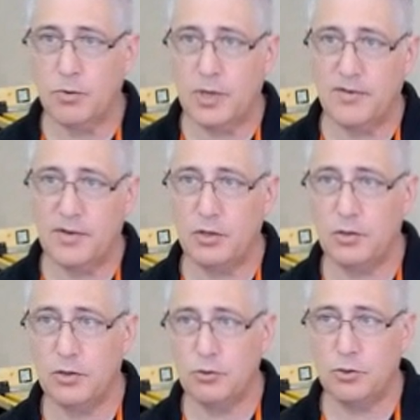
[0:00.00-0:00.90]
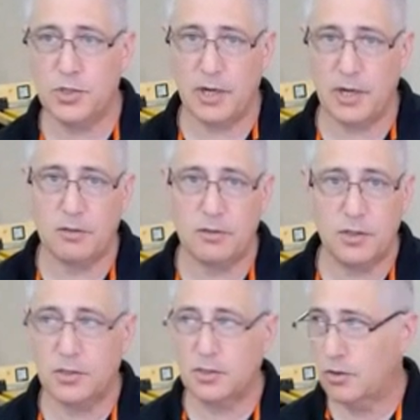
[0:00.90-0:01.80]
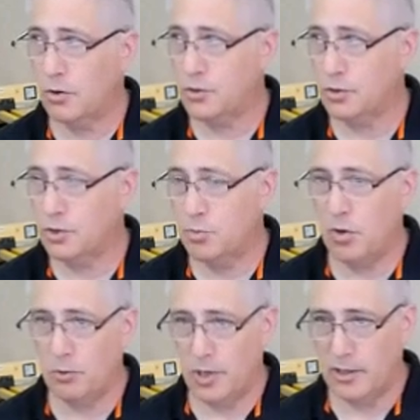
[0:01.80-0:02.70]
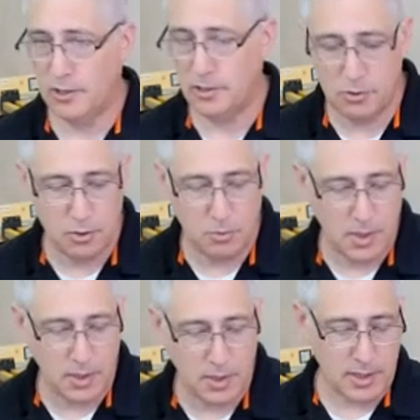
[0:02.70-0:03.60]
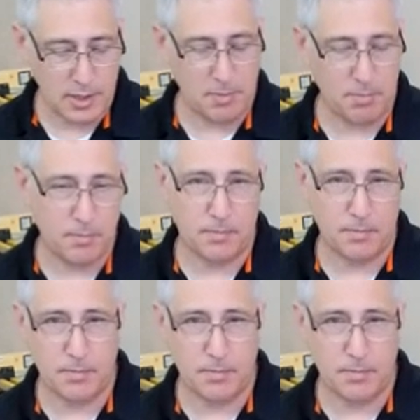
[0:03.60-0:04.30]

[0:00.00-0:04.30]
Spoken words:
and we have a YouTube channel. Just go search BoltRail in YouTube and it'll come up.